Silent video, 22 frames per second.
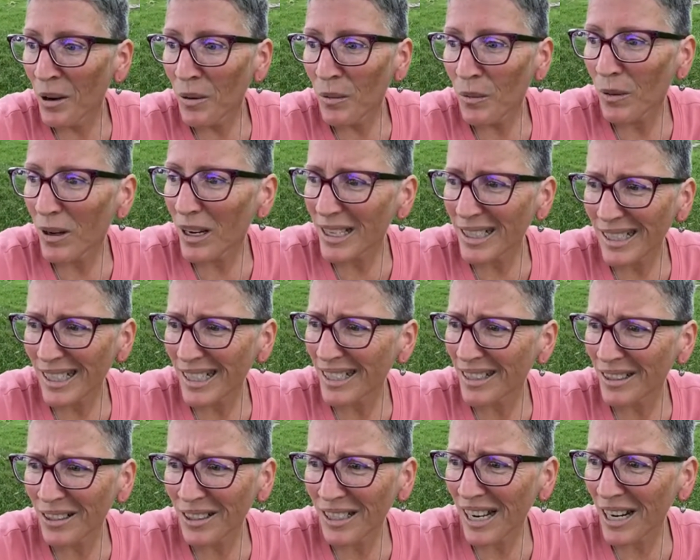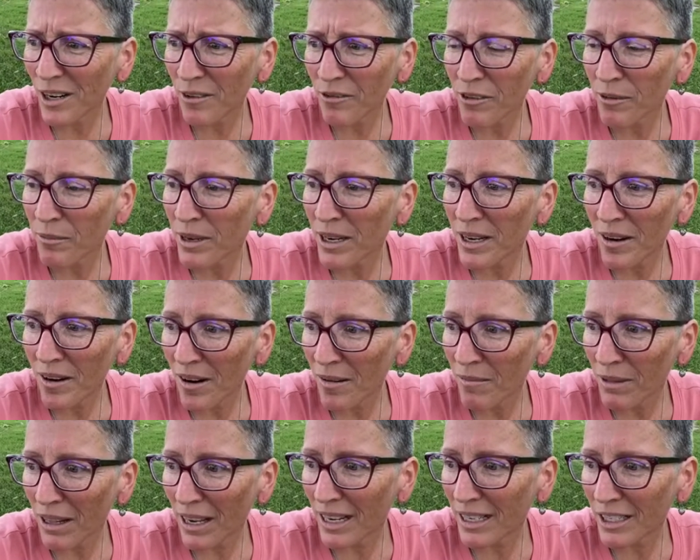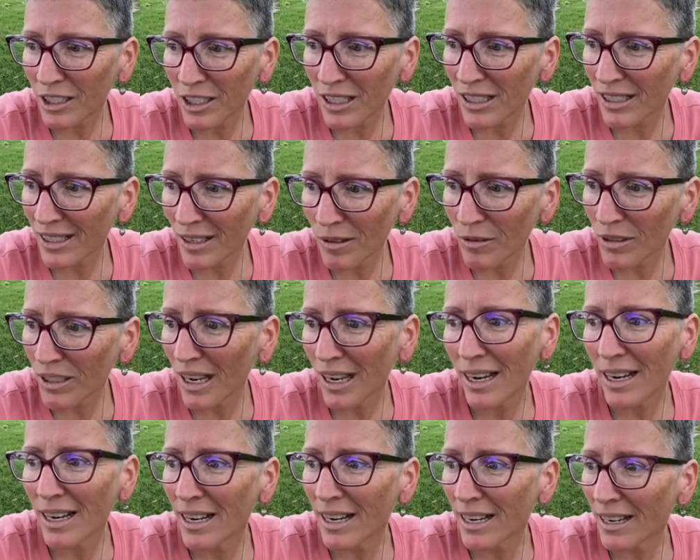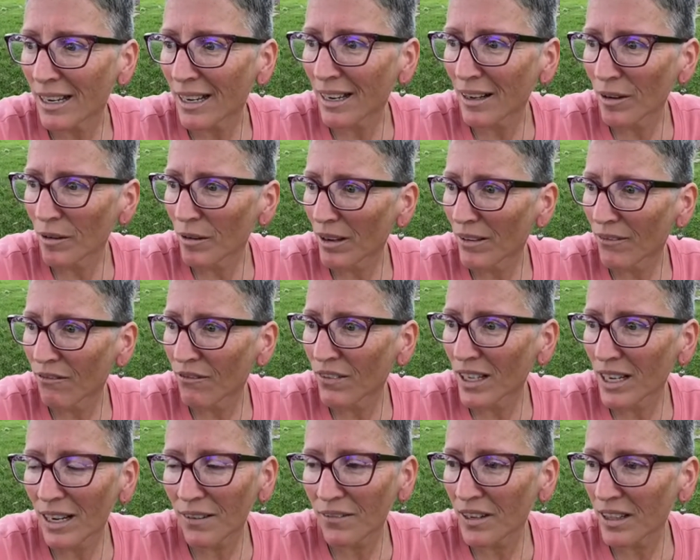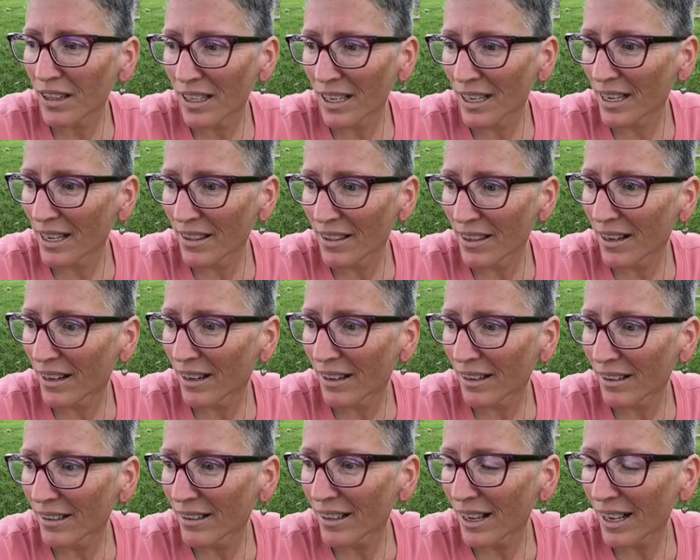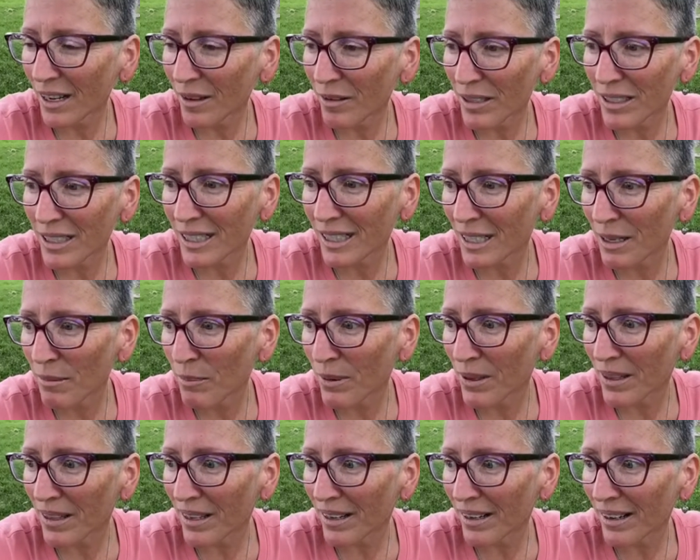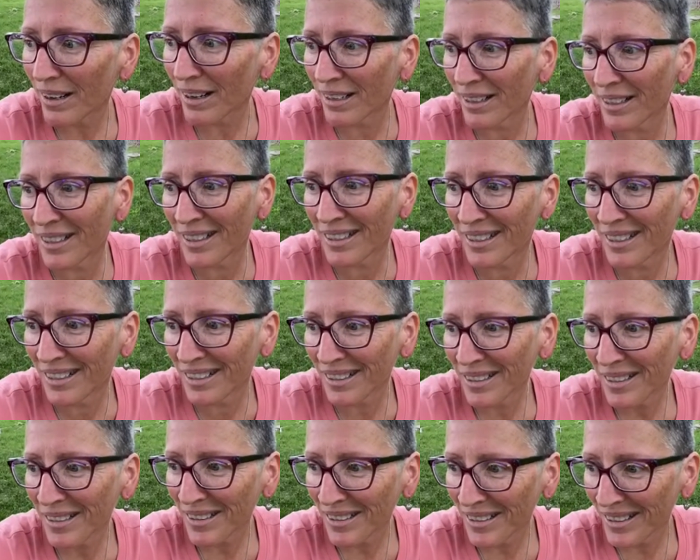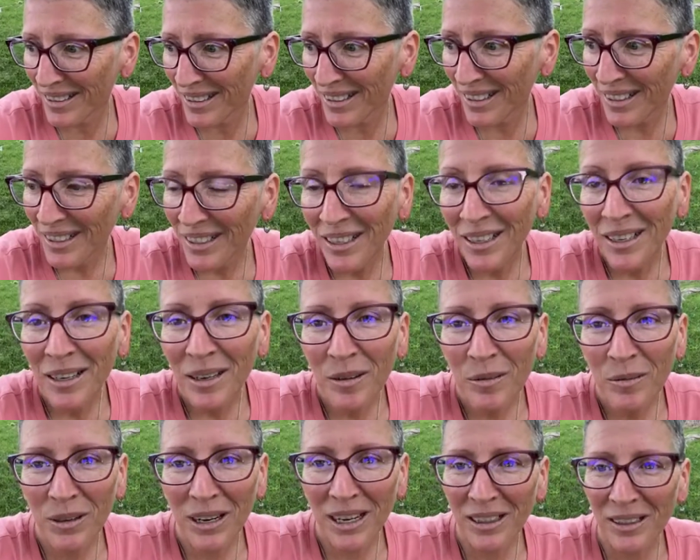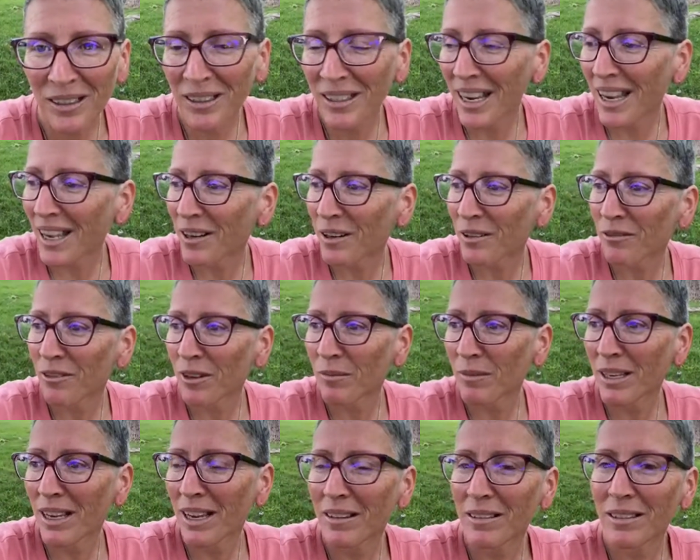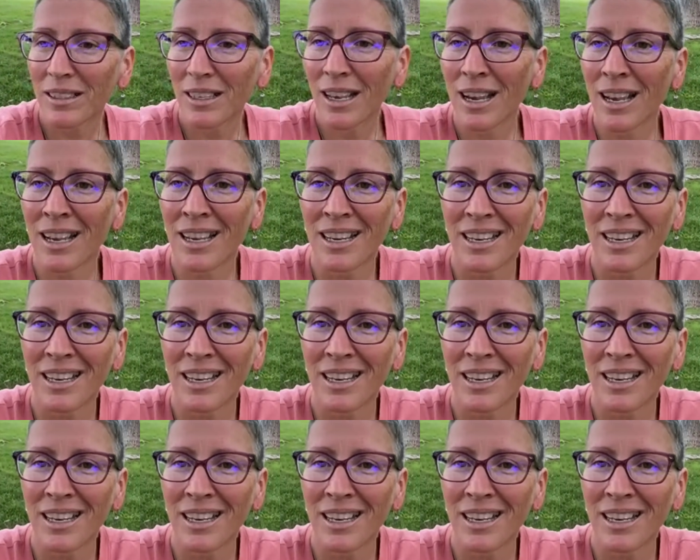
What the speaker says: When I sit and look at her from here, I'm like, she's so tiny. How do I fit everything in there? How do I sleep in there? When I look at her from the outside.